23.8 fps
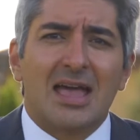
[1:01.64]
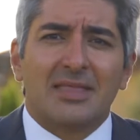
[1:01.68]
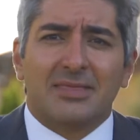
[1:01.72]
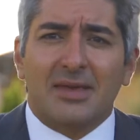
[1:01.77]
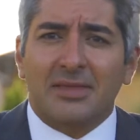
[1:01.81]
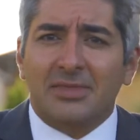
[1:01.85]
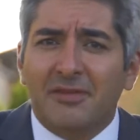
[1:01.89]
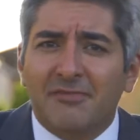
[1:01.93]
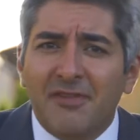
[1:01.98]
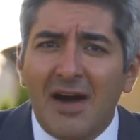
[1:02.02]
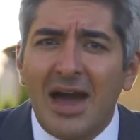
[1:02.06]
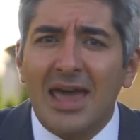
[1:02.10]

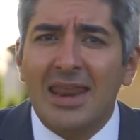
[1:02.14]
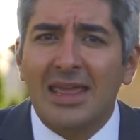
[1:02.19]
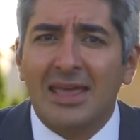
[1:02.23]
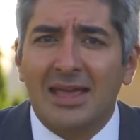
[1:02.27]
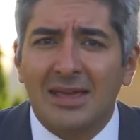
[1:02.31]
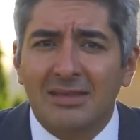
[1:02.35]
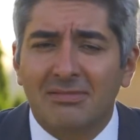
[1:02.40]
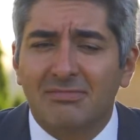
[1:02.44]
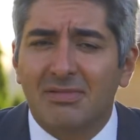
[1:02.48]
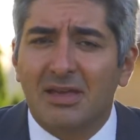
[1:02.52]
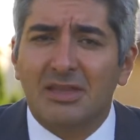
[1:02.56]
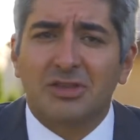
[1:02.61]
then dividing
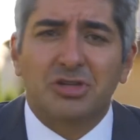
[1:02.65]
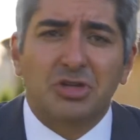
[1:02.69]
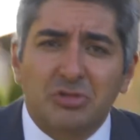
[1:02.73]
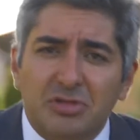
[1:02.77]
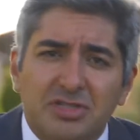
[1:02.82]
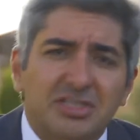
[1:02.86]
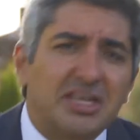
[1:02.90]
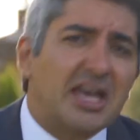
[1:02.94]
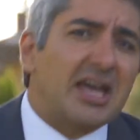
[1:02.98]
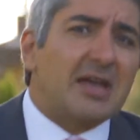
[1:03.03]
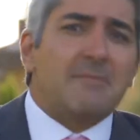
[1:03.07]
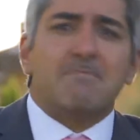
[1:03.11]
it into,
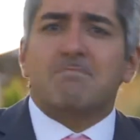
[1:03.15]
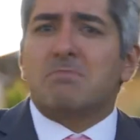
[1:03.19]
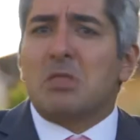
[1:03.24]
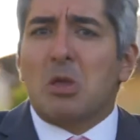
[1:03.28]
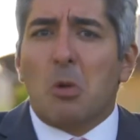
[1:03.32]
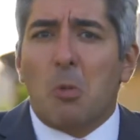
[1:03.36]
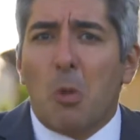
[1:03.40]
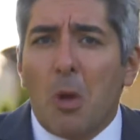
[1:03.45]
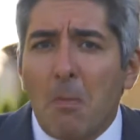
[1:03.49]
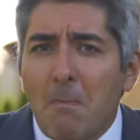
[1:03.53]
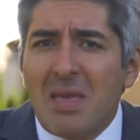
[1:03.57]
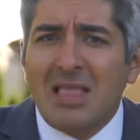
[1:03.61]
say,
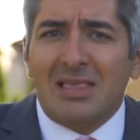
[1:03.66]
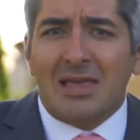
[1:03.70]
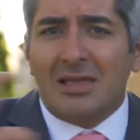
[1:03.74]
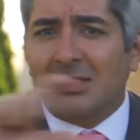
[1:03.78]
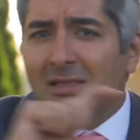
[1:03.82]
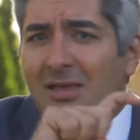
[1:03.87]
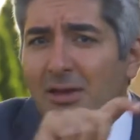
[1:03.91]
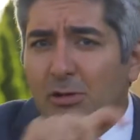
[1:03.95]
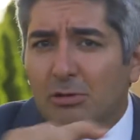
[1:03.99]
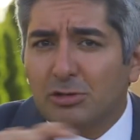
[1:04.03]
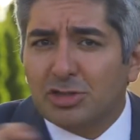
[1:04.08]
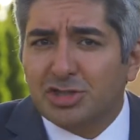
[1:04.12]
1
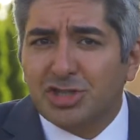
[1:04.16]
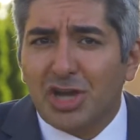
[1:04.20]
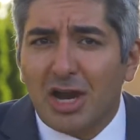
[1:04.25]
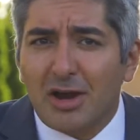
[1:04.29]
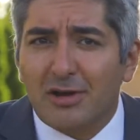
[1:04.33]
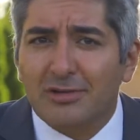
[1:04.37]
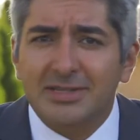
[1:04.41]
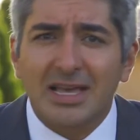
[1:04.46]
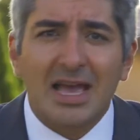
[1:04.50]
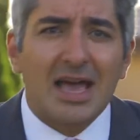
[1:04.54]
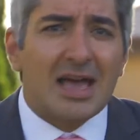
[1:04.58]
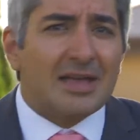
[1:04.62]
million little
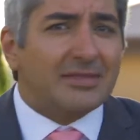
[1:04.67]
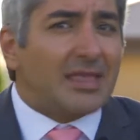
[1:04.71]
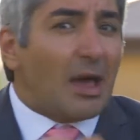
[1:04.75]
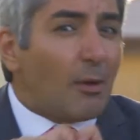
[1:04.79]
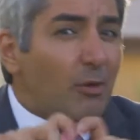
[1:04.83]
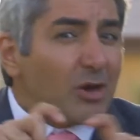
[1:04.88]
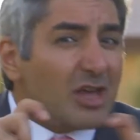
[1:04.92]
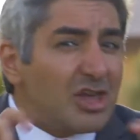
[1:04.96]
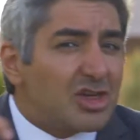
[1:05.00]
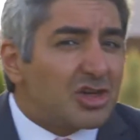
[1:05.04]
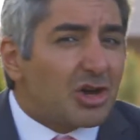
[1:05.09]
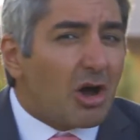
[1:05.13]
shares that
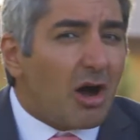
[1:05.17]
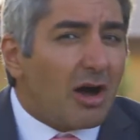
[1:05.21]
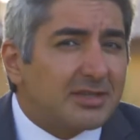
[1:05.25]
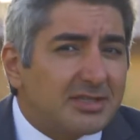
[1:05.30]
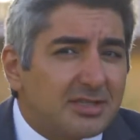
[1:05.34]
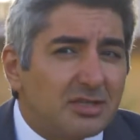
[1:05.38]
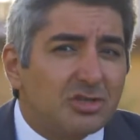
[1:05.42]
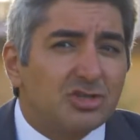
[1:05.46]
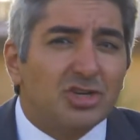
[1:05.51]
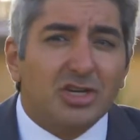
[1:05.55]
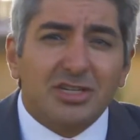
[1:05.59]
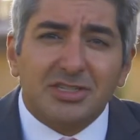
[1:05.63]
would each
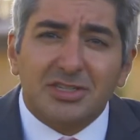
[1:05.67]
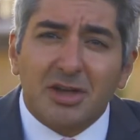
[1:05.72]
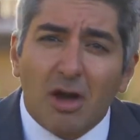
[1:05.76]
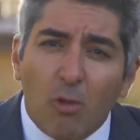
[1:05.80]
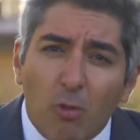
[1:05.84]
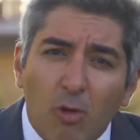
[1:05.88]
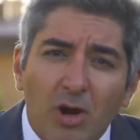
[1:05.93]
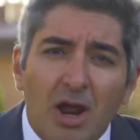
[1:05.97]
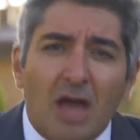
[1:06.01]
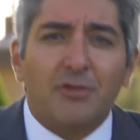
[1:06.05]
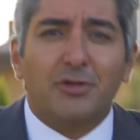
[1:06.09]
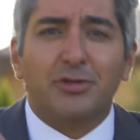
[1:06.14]
cost just
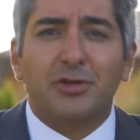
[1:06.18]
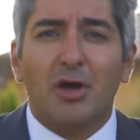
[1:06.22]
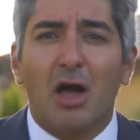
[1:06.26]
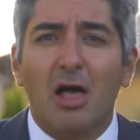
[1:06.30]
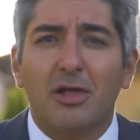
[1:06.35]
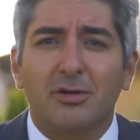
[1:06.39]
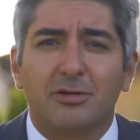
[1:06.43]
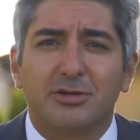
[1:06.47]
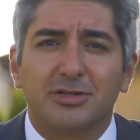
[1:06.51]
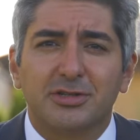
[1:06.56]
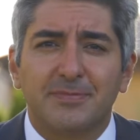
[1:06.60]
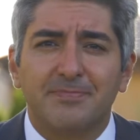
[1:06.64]

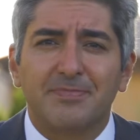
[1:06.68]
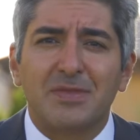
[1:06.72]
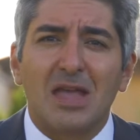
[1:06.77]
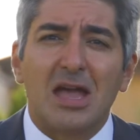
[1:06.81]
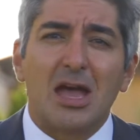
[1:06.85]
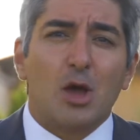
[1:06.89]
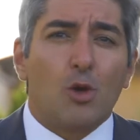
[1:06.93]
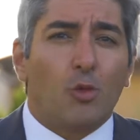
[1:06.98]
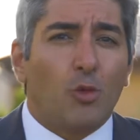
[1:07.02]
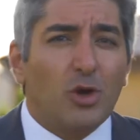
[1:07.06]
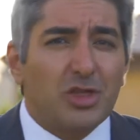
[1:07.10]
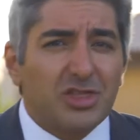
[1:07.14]
$100,
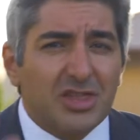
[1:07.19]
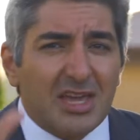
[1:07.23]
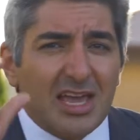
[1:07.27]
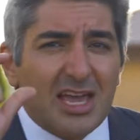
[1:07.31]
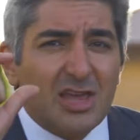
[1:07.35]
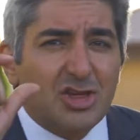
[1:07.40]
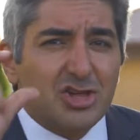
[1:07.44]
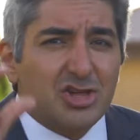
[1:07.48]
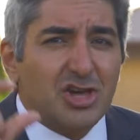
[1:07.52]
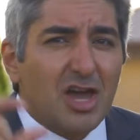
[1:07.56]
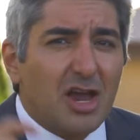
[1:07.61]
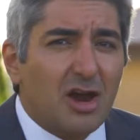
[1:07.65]
with
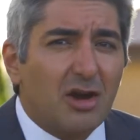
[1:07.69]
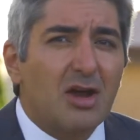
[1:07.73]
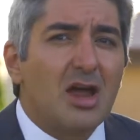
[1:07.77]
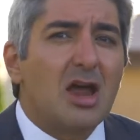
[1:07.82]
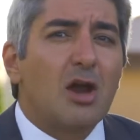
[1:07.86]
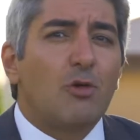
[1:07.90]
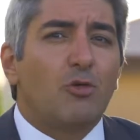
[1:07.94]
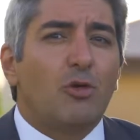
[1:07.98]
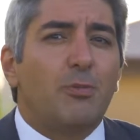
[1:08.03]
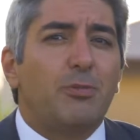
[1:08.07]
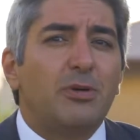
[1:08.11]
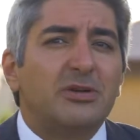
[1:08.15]
each share
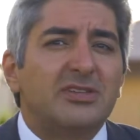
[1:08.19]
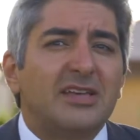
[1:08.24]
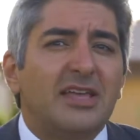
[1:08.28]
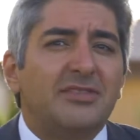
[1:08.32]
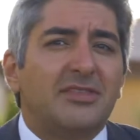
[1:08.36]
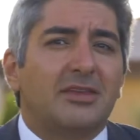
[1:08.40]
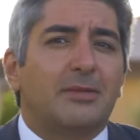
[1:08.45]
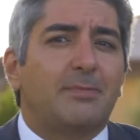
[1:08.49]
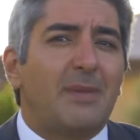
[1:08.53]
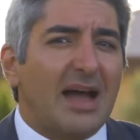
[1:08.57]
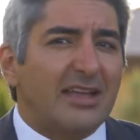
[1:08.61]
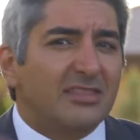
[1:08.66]

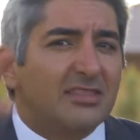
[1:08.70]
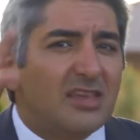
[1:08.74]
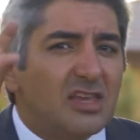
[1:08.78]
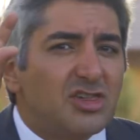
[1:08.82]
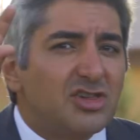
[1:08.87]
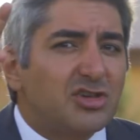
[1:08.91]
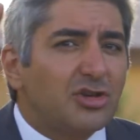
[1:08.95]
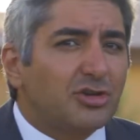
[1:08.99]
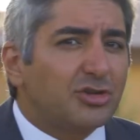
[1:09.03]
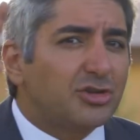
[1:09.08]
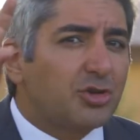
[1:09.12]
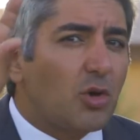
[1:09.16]
represented by a
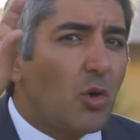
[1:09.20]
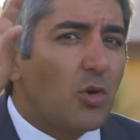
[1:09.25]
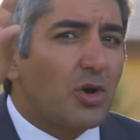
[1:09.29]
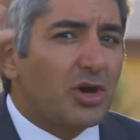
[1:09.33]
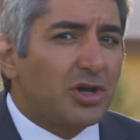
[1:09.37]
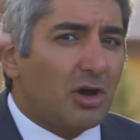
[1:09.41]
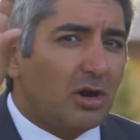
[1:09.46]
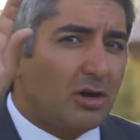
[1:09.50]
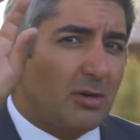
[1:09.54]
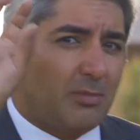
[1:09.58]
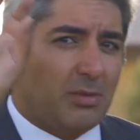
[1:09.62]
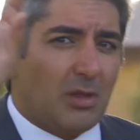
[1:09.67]
digital
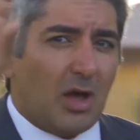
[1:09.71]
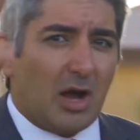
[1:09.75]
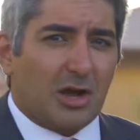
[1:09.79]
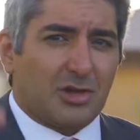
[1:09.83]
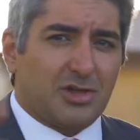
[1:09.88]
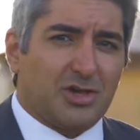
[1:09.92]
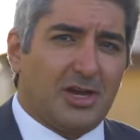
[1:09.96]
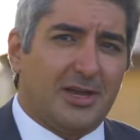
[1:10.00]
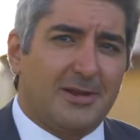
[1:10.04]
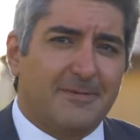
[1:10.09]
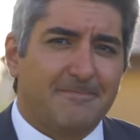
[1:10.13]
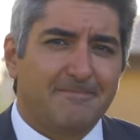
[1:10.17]
token on a
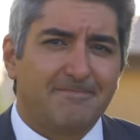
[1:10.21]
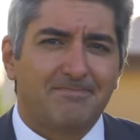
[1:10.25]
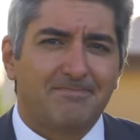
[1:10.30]
blockchain.